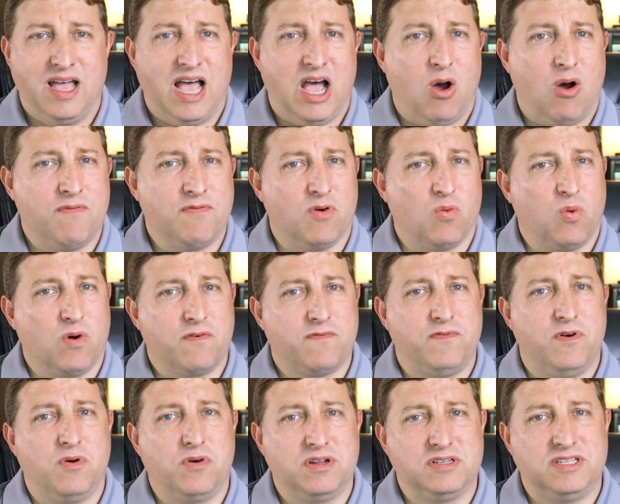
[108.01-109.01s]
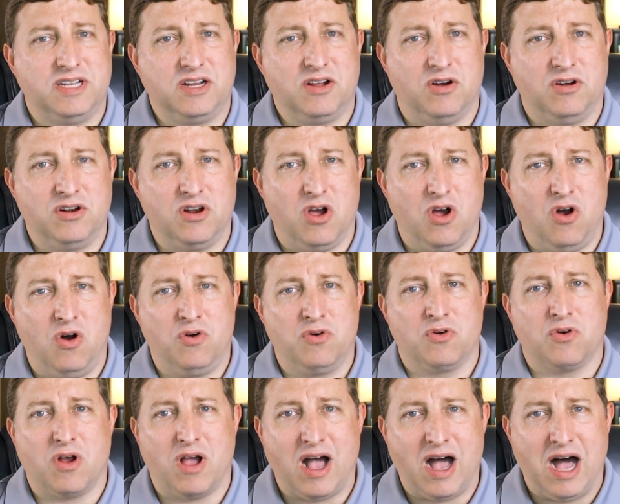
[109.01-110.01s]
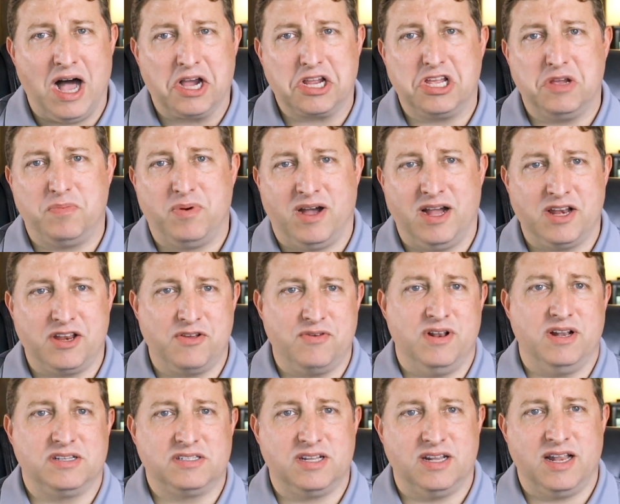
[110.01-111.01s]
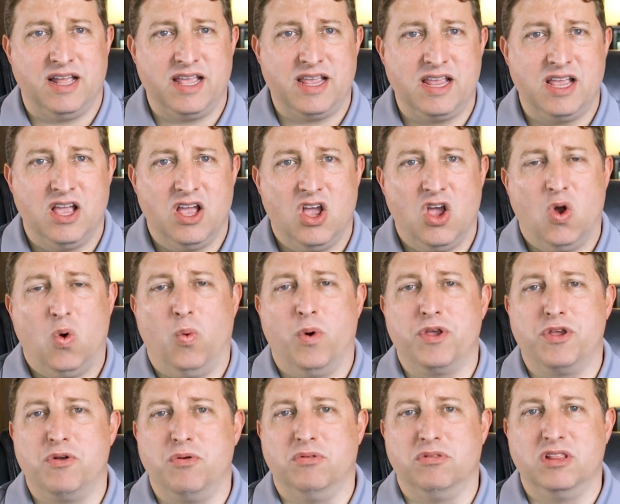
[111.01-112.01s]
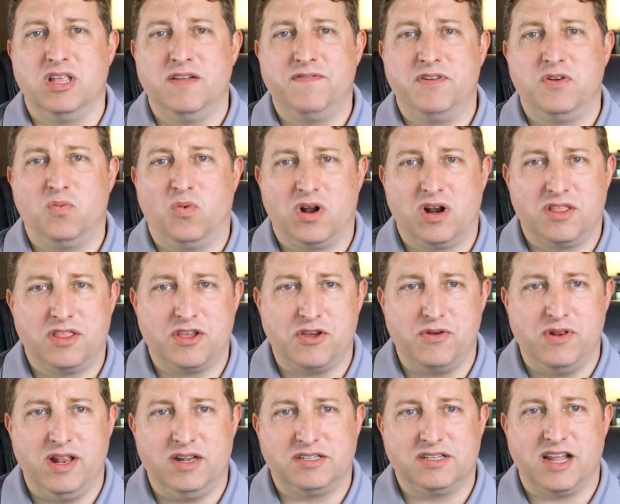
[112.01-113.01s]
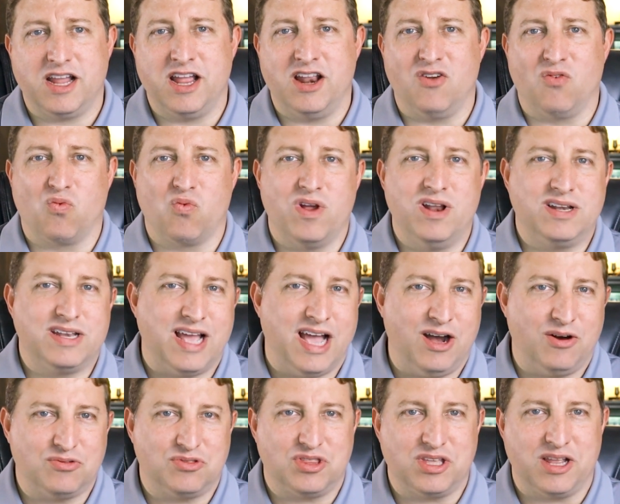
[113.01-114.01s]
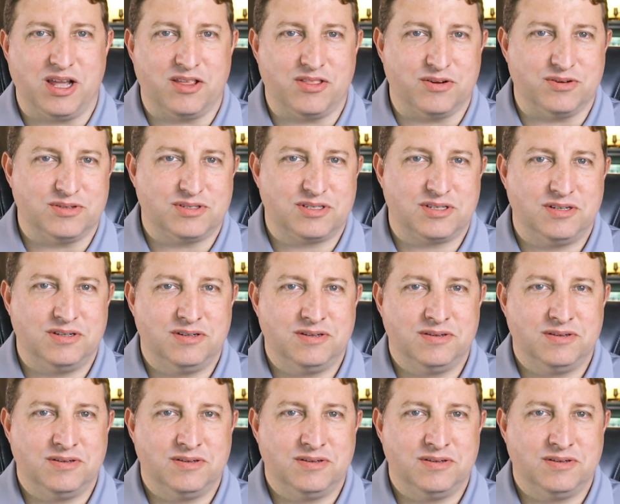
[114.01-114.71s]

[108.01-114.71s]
However, we're focusing on owner-occupied units today, where you live in one of the units and rent out the others.